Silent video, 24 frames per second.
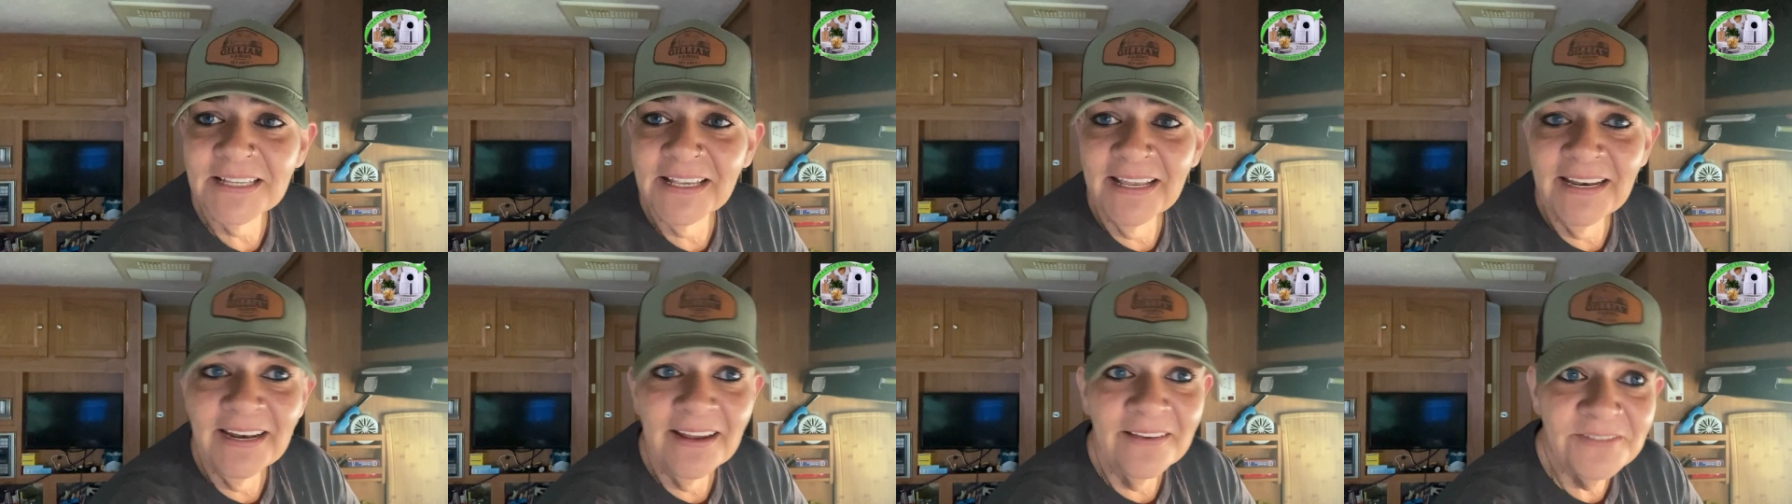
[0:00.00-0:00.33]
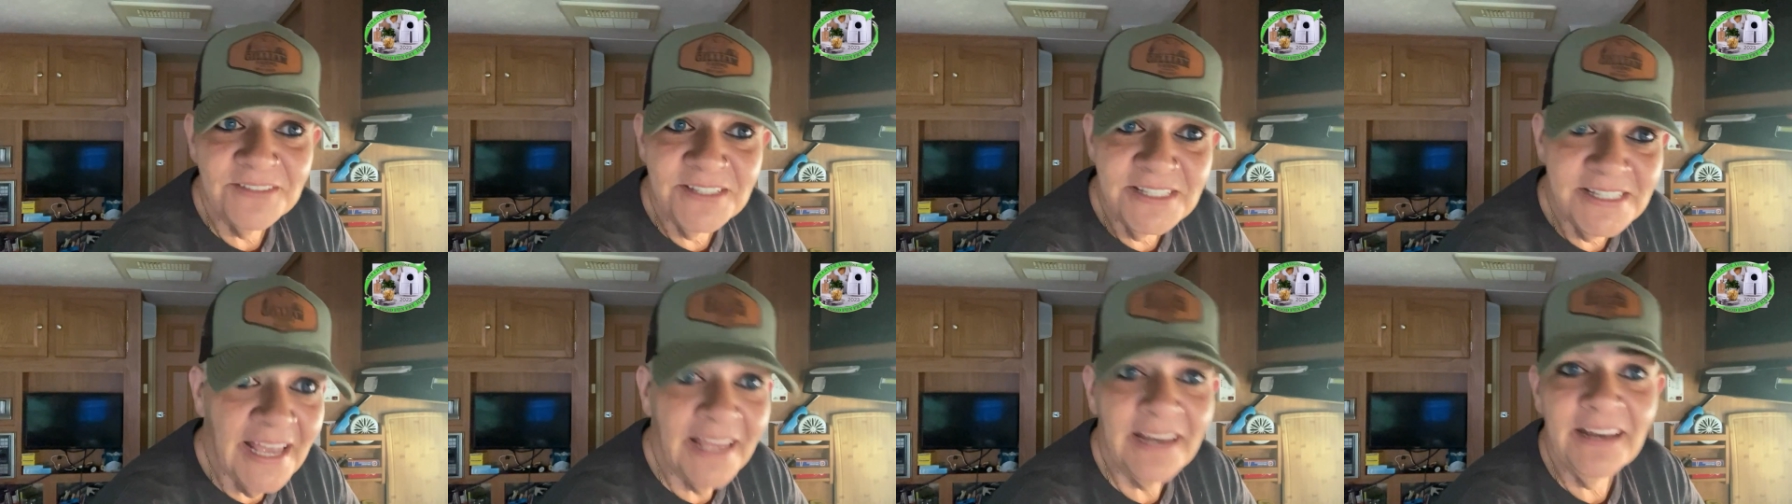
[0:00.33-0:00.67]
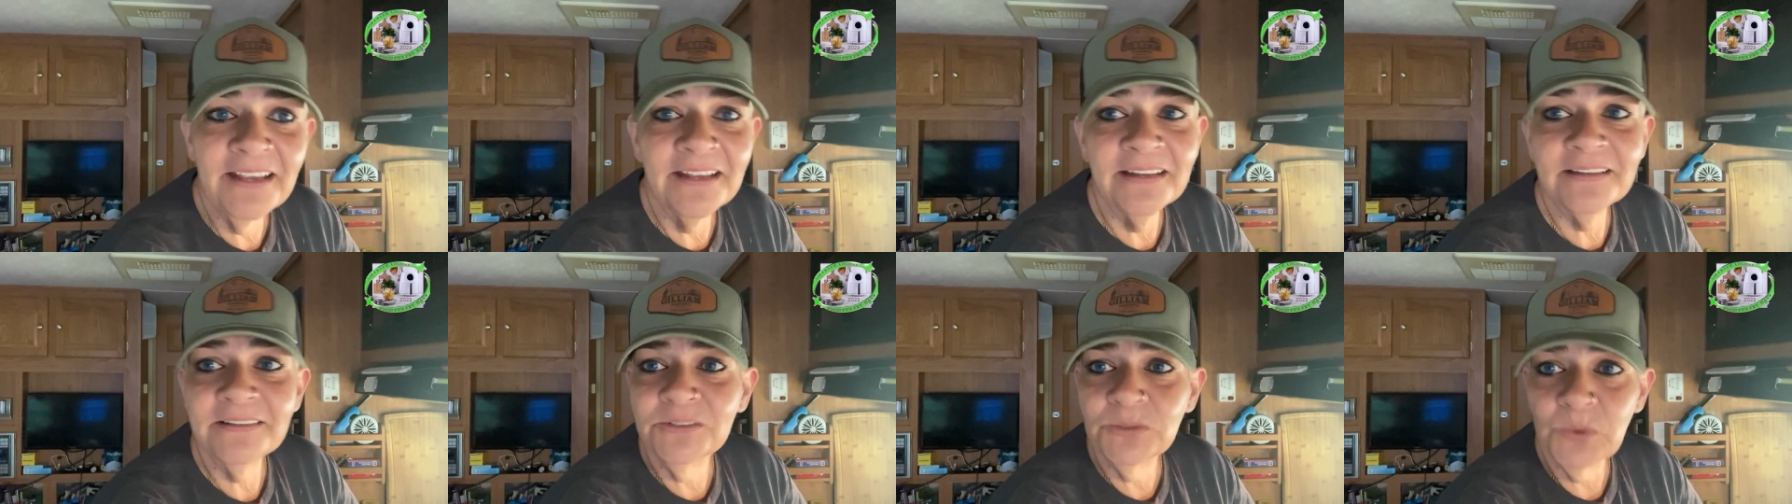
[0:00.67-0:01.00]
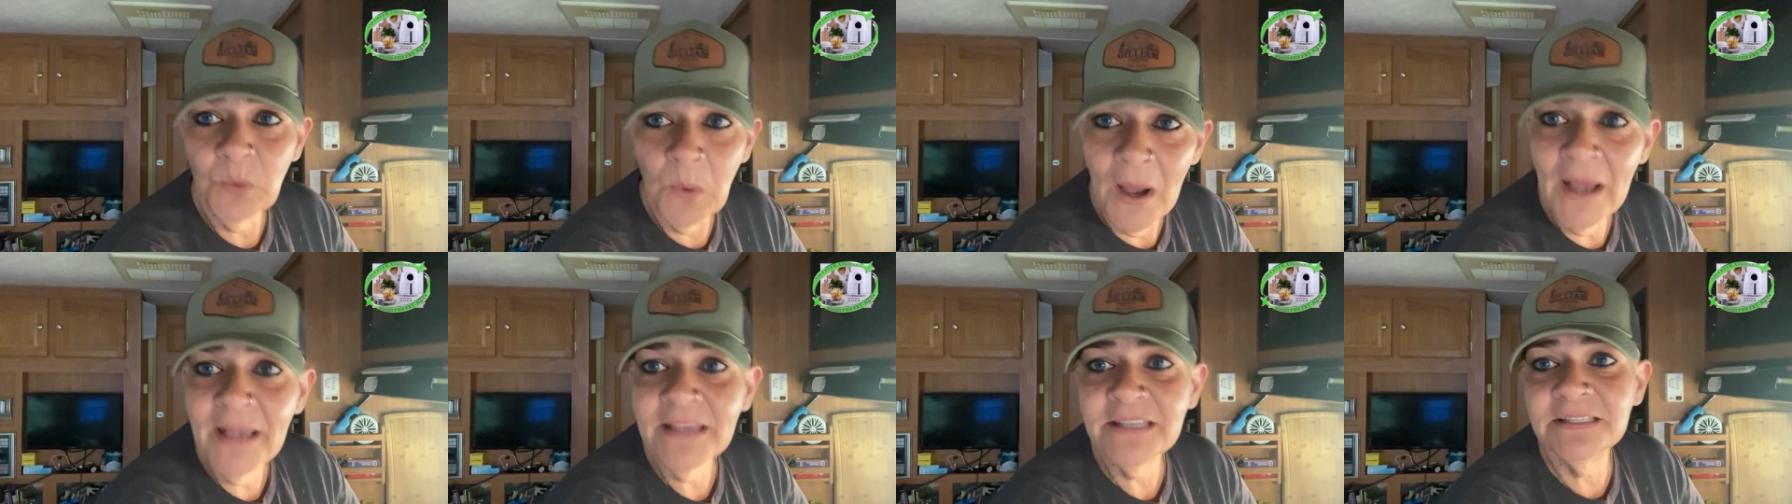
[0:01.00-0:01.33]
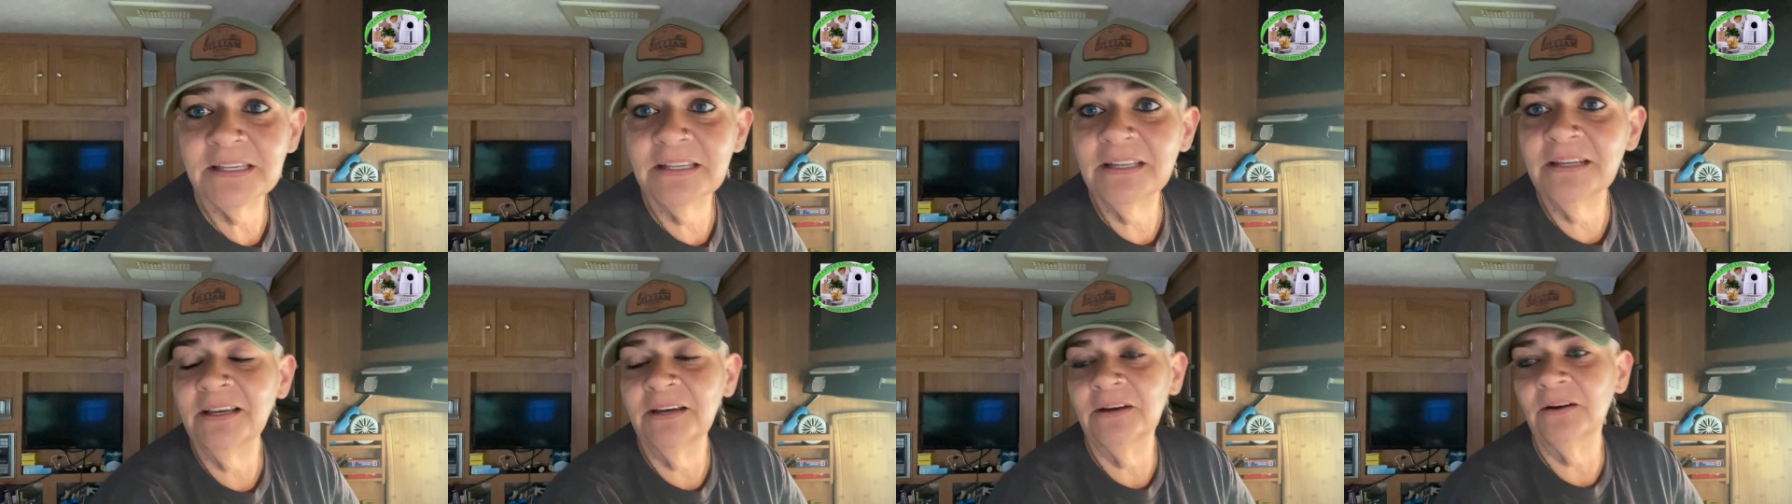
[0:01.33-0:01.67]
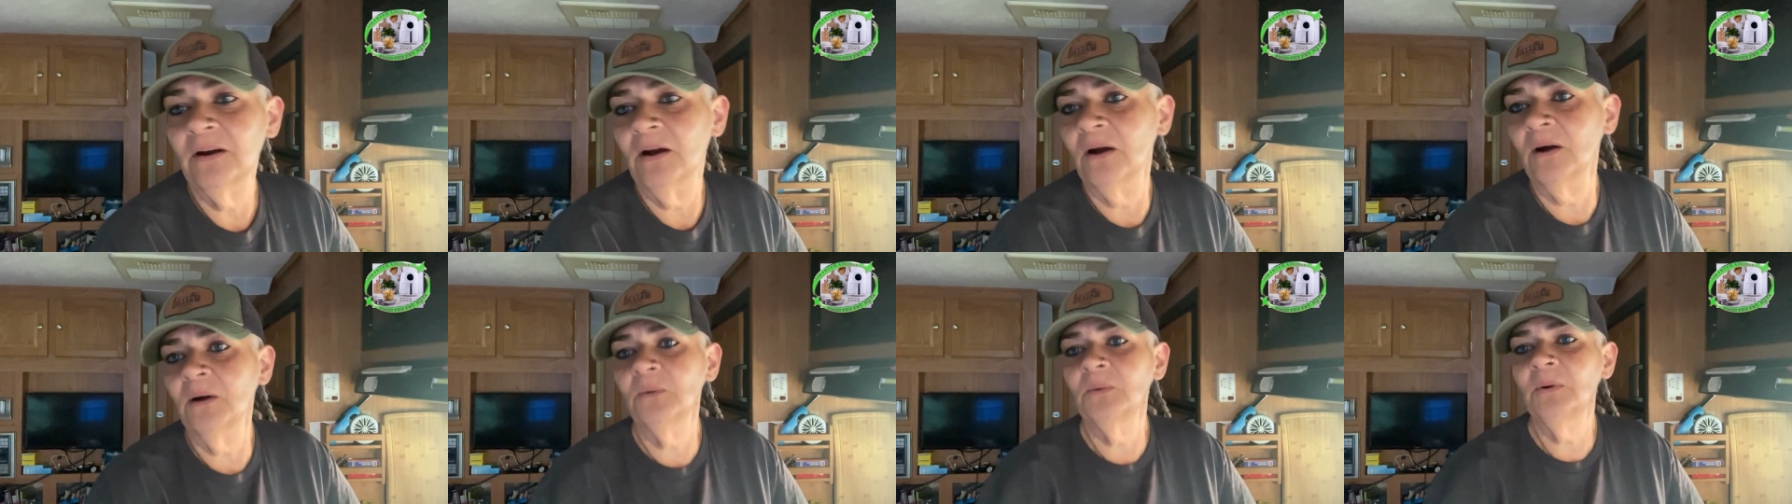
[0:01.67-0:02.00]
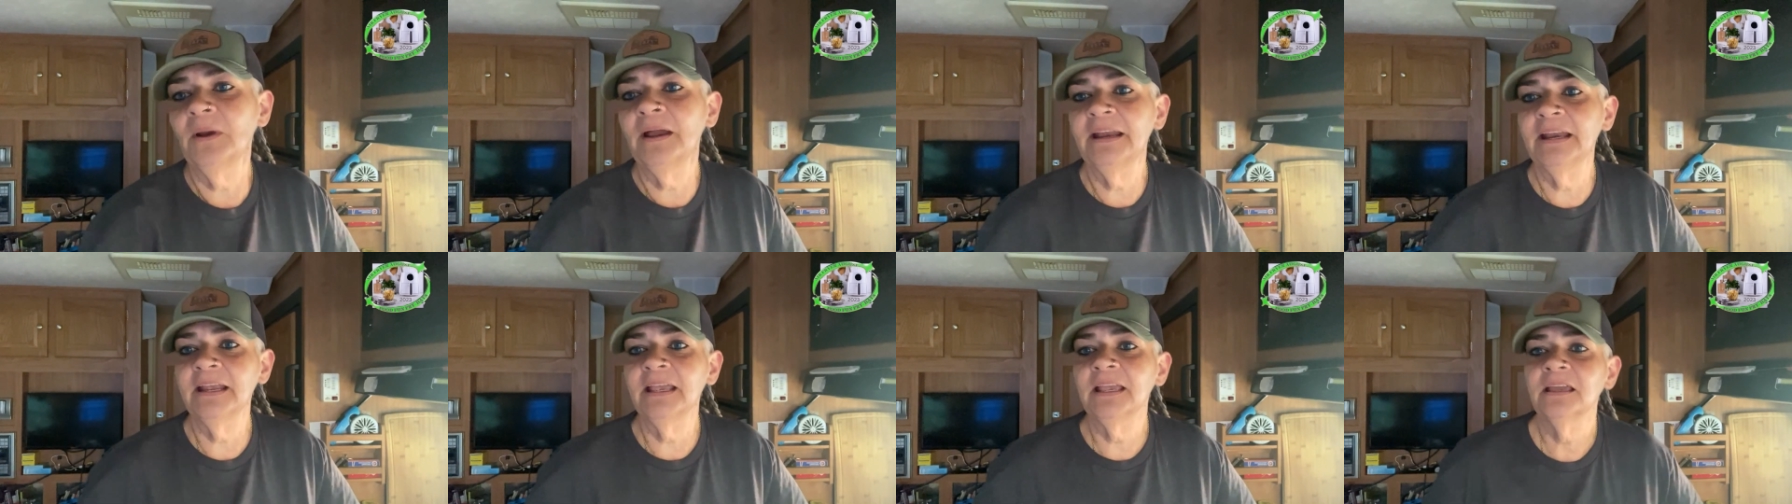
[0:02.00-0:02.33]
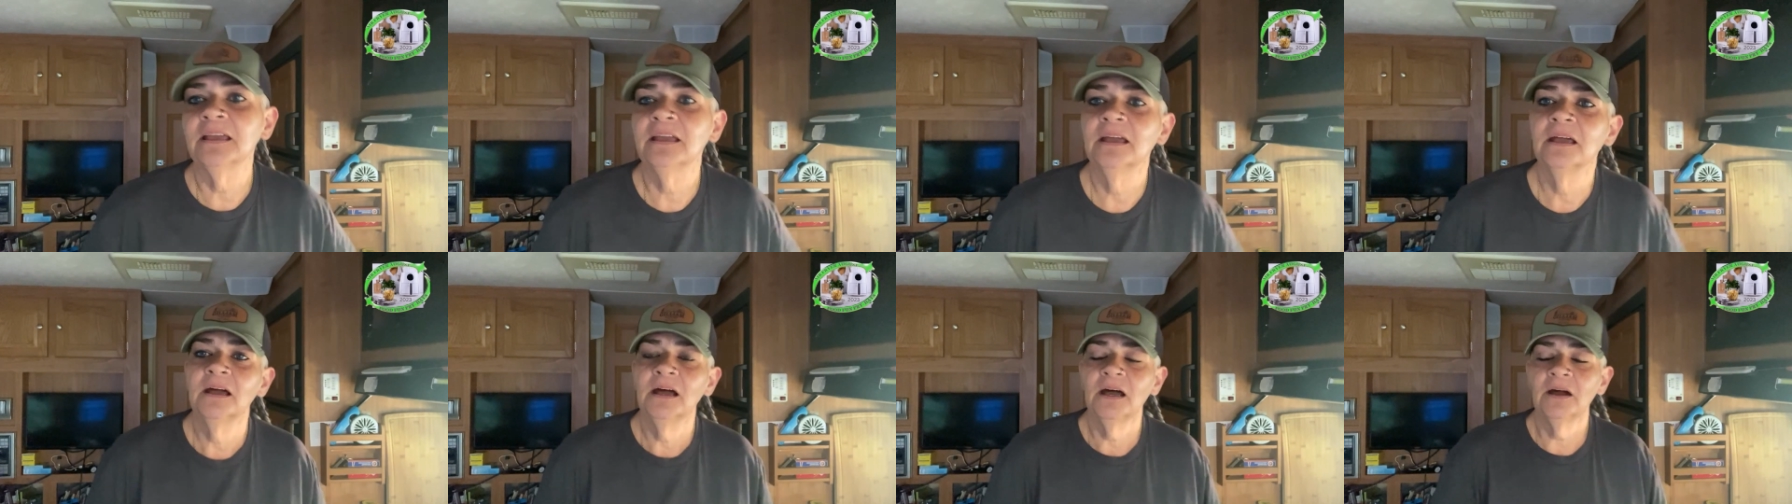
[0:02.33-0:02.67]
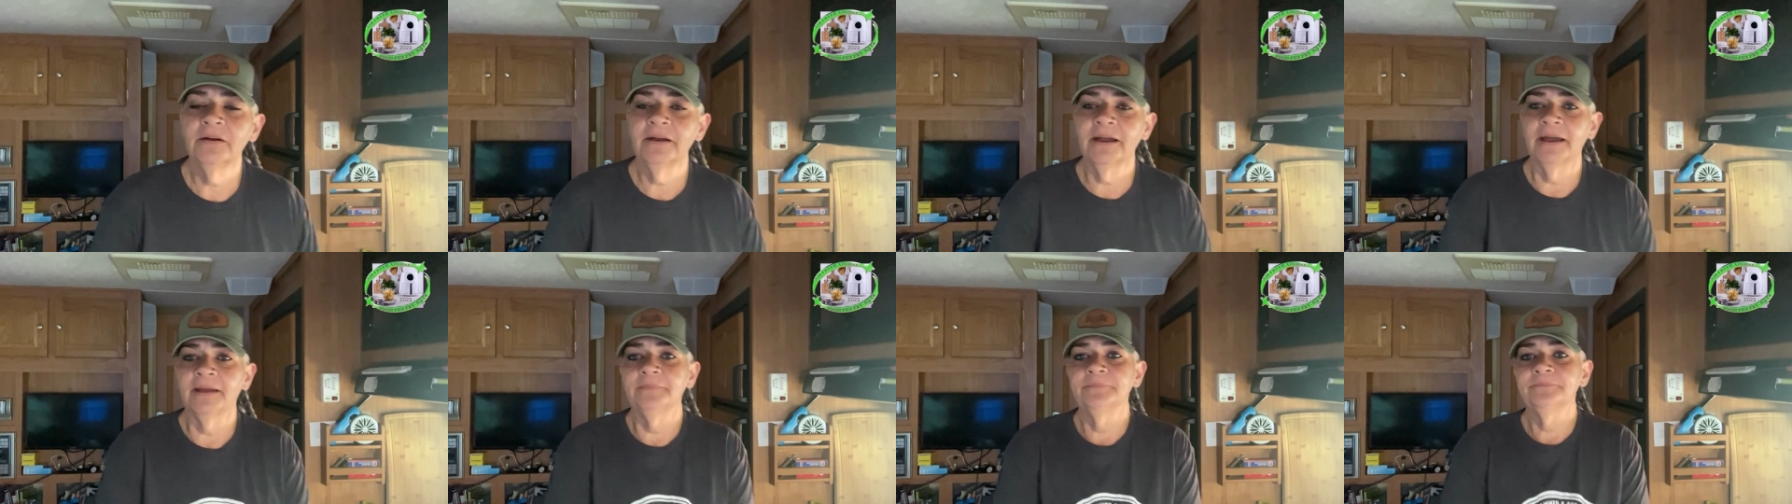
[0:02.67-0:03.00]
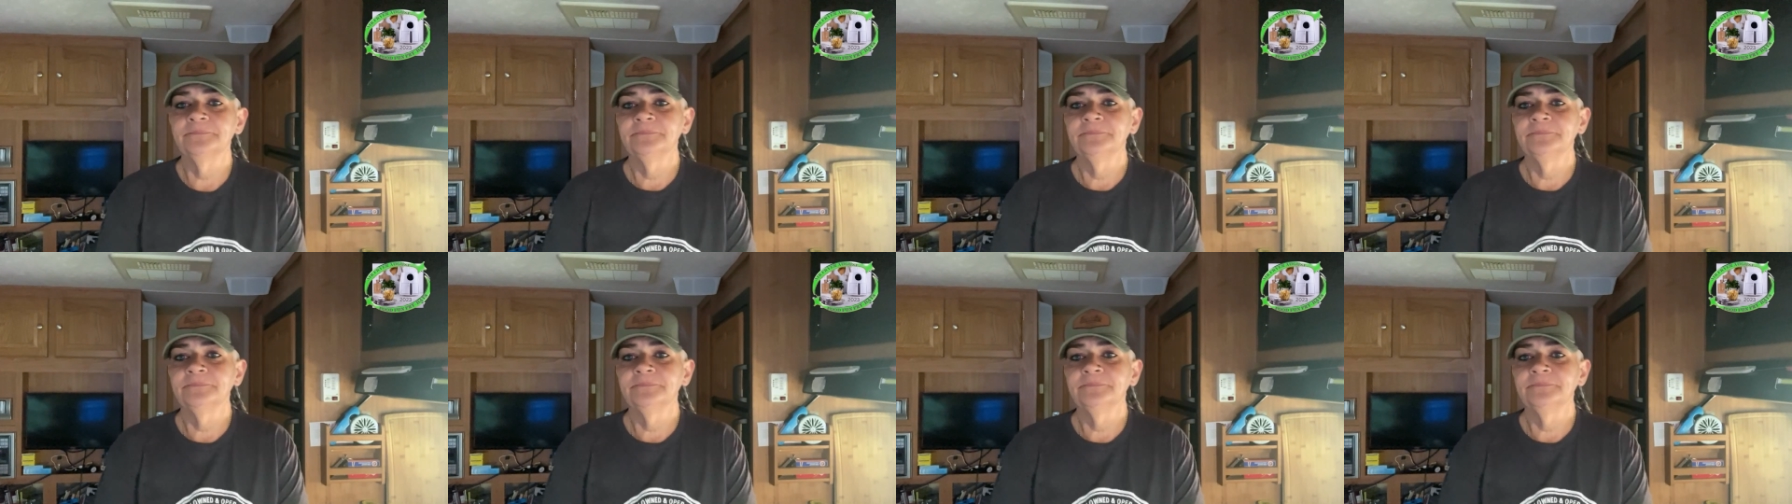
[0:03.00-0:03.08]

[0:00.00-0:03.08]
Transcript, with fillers: and i've said it twice in here already okay